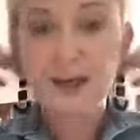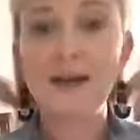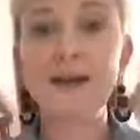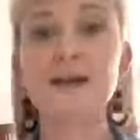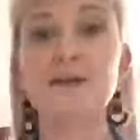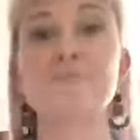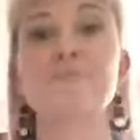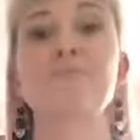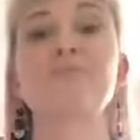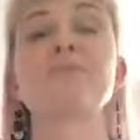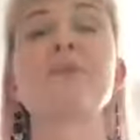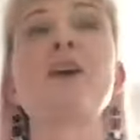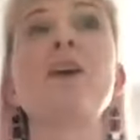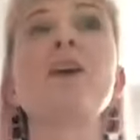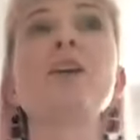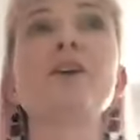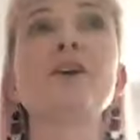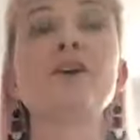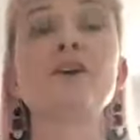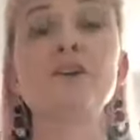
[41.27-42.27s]
I
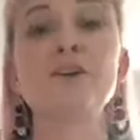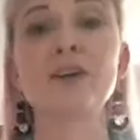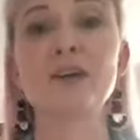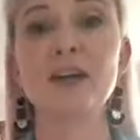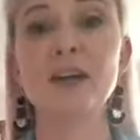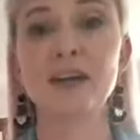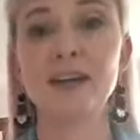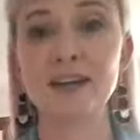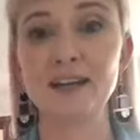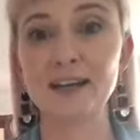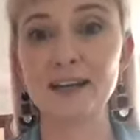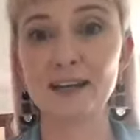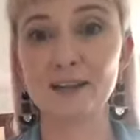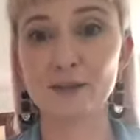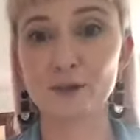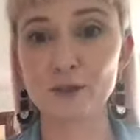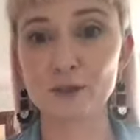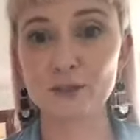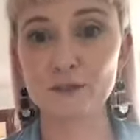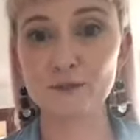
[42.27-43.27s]
know
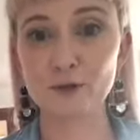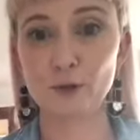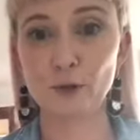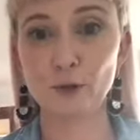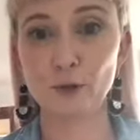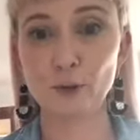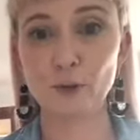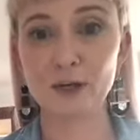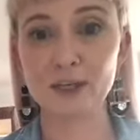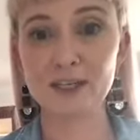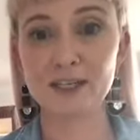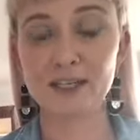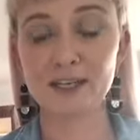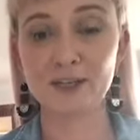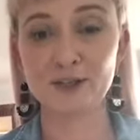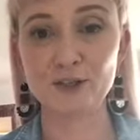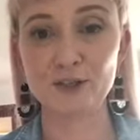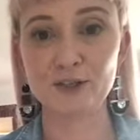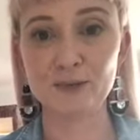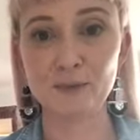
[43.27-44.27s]
those of you who are
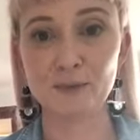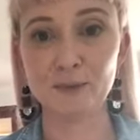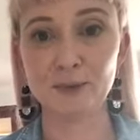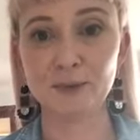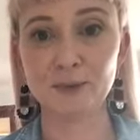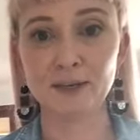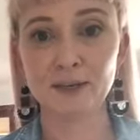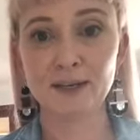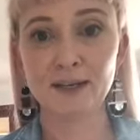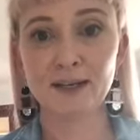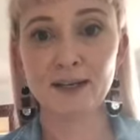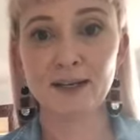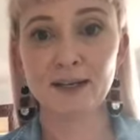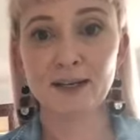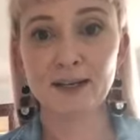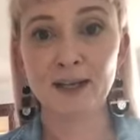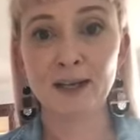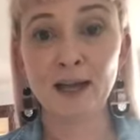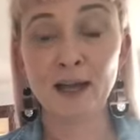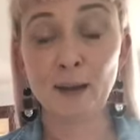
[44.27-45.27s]
teachers will
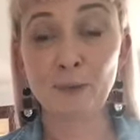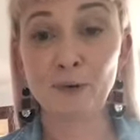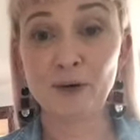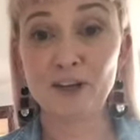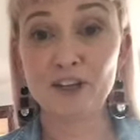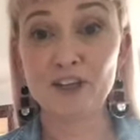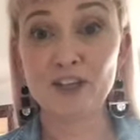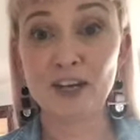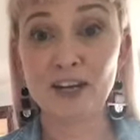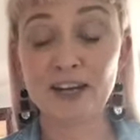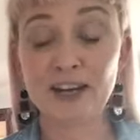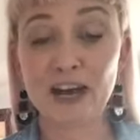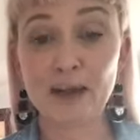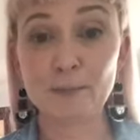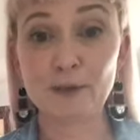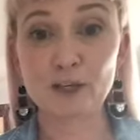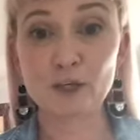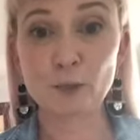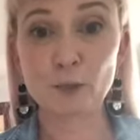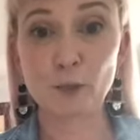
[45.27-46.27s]
appreciate how
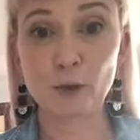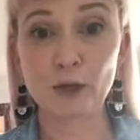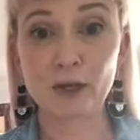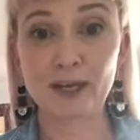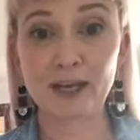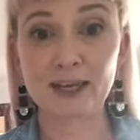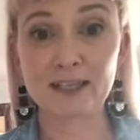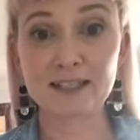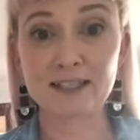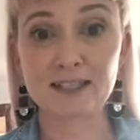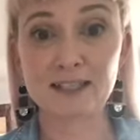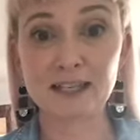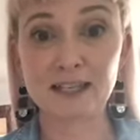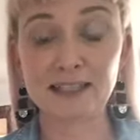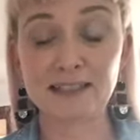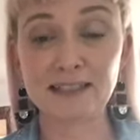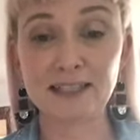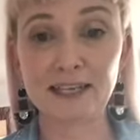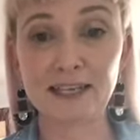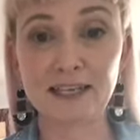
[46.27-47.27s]
much work gets
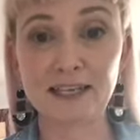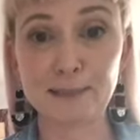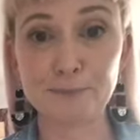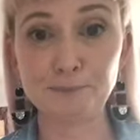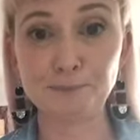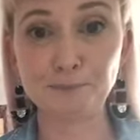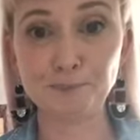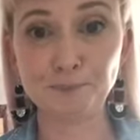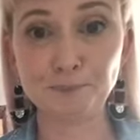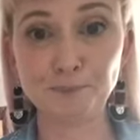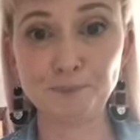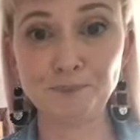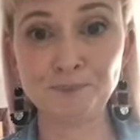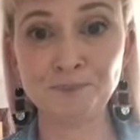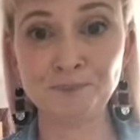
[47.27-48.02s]
done.